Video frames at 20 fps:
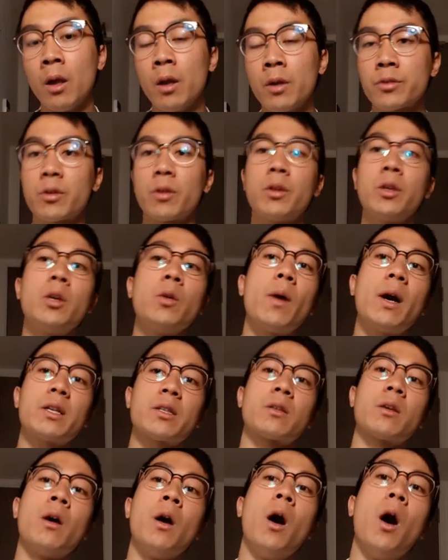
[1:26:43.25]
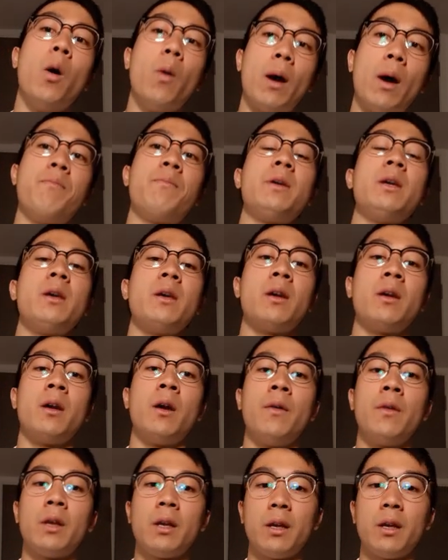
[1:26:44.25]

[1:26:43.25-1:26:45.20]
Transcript: So the US OMB